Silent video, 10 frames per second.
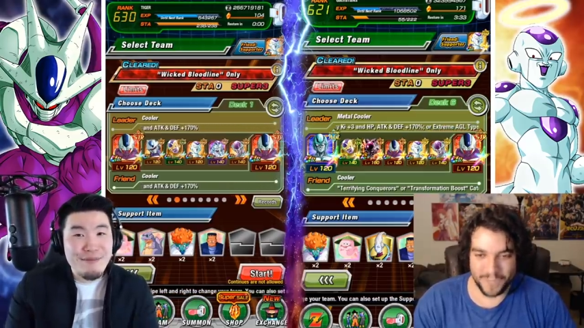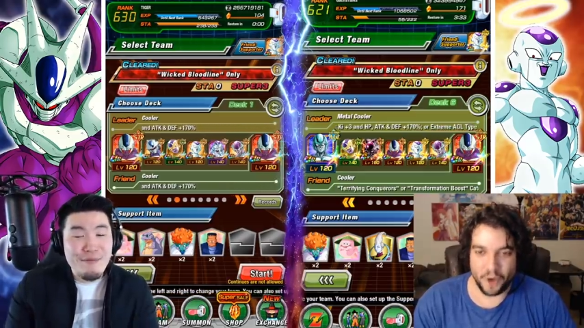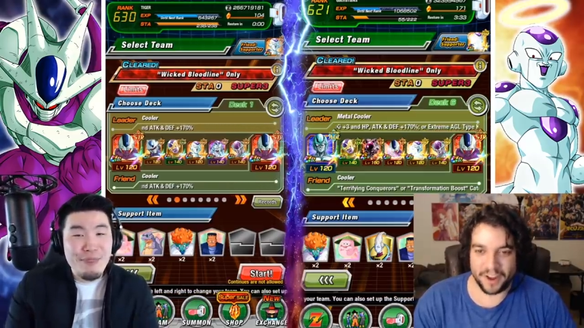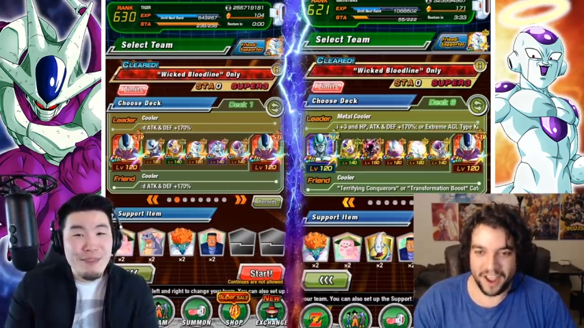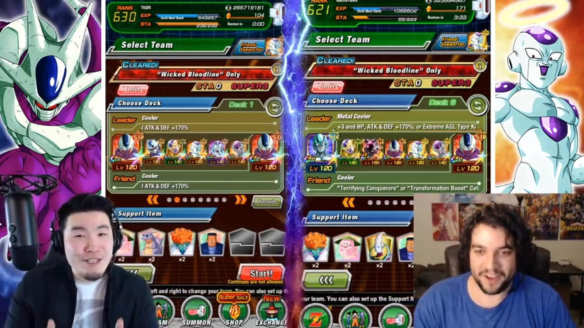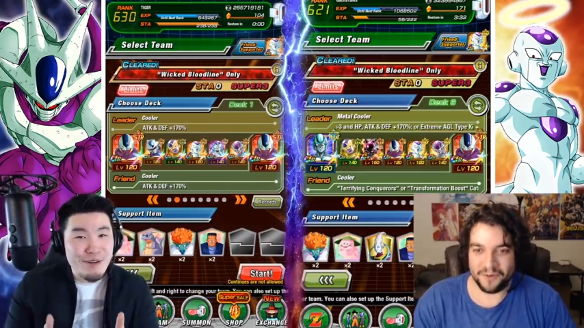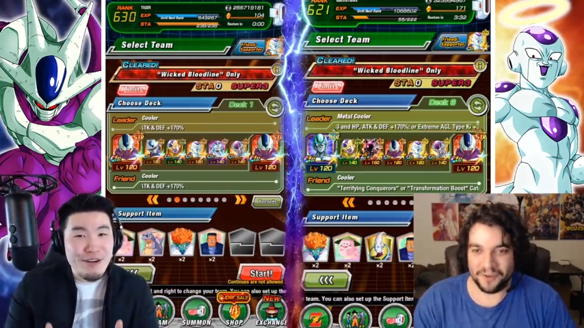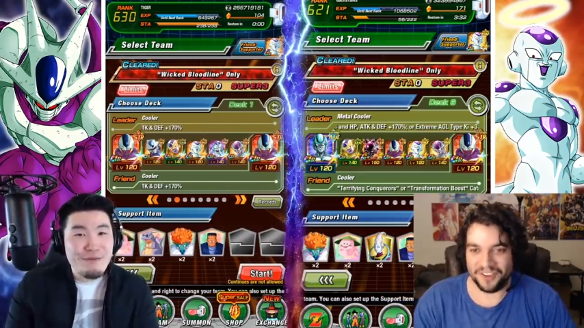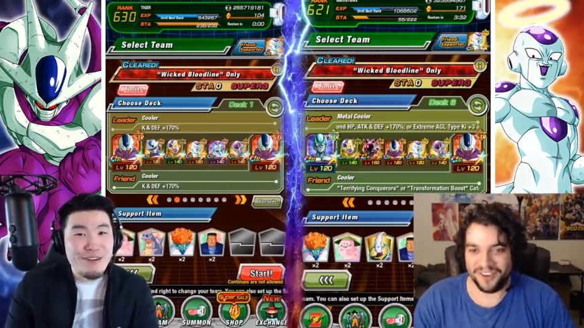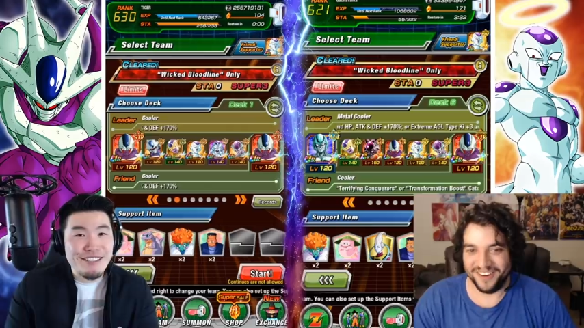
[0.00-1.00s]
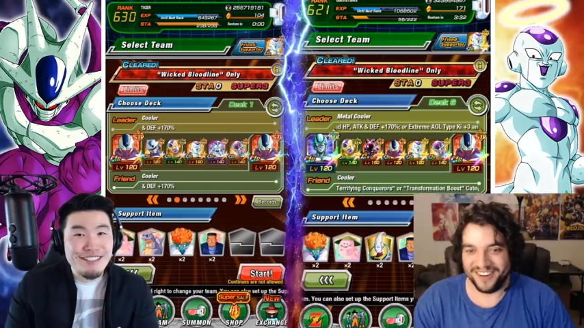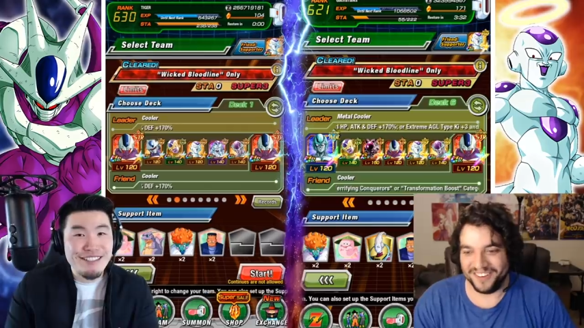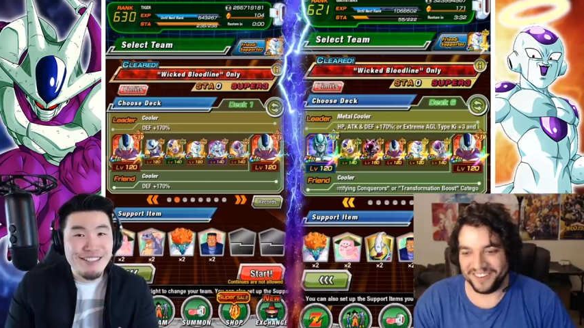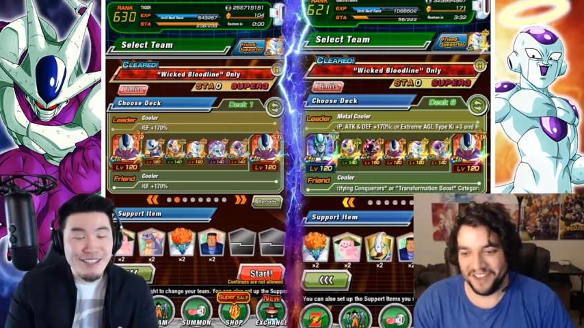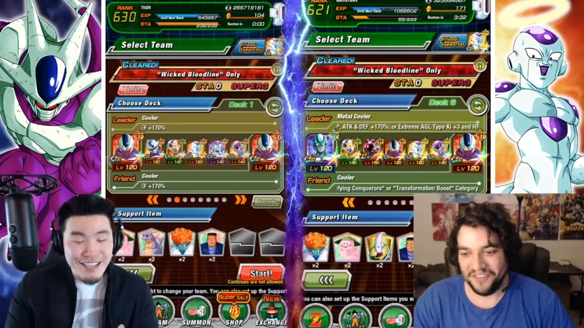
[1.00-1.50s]
Speaker 1: Okay. Try we'll your do. best.
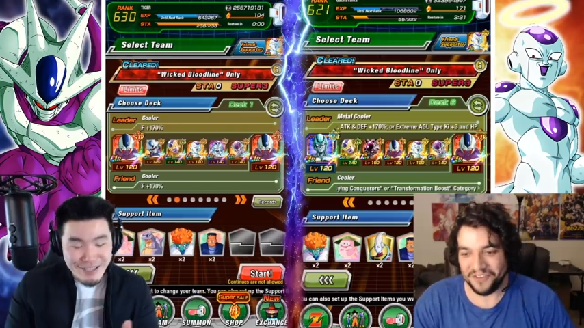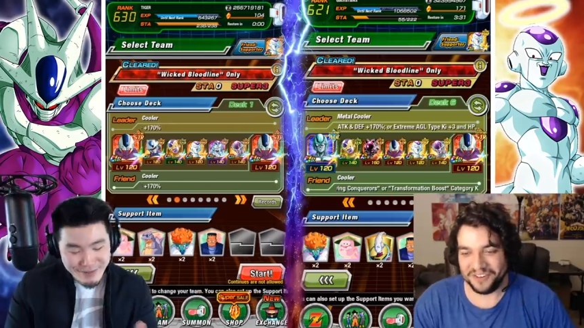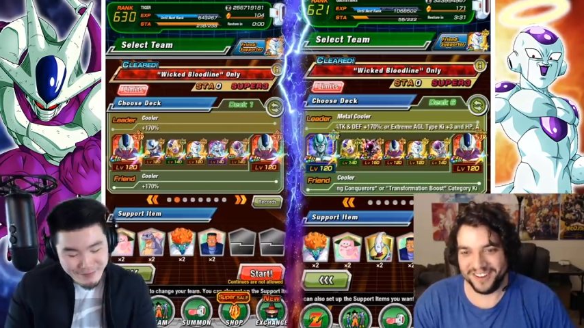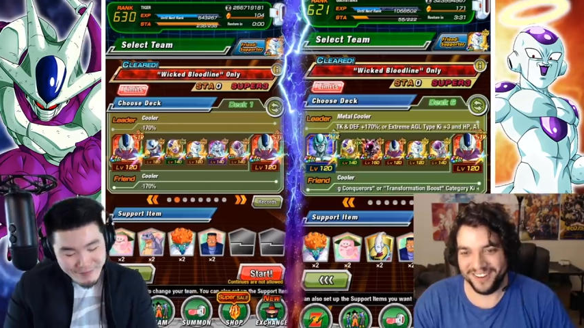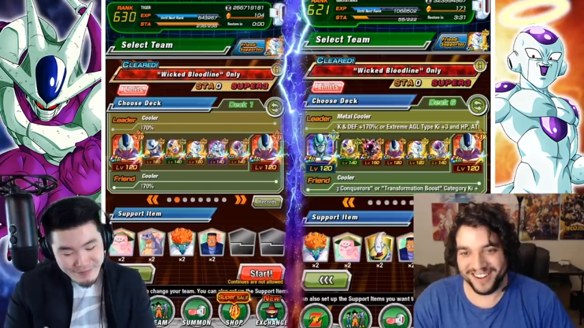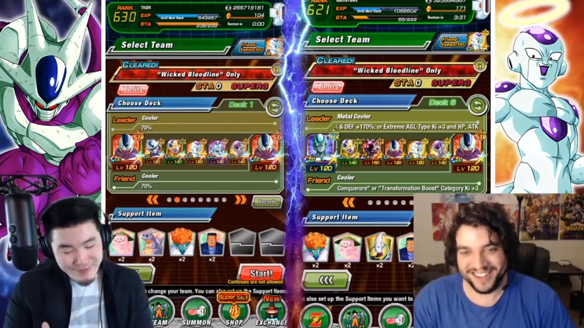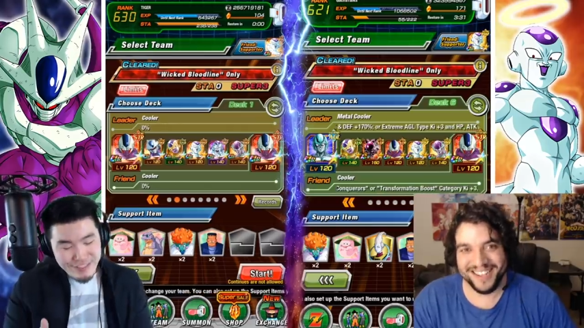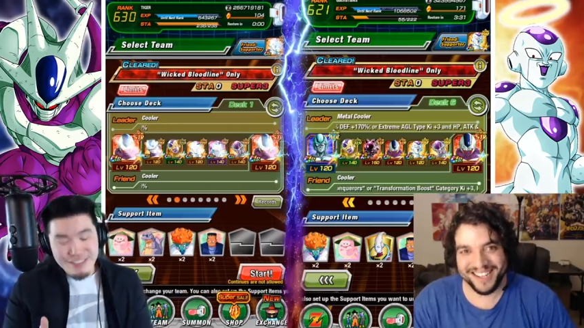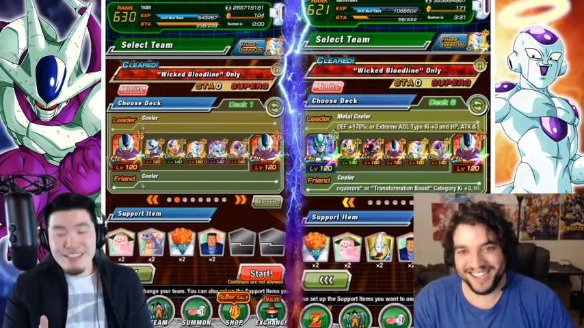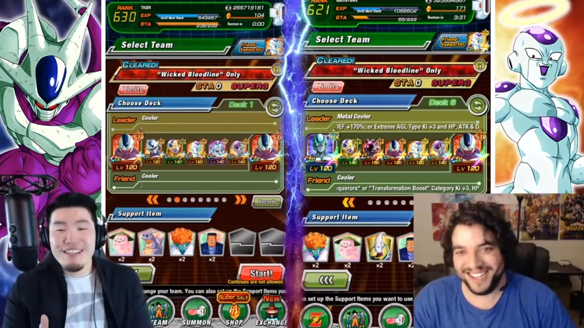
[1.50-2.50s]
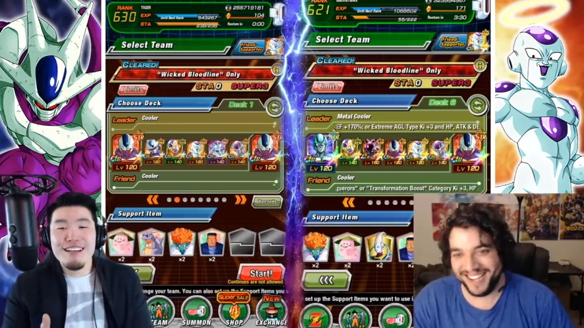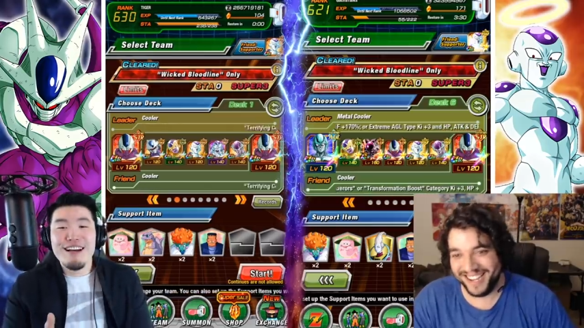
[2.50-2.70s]
Definitely okay? will do.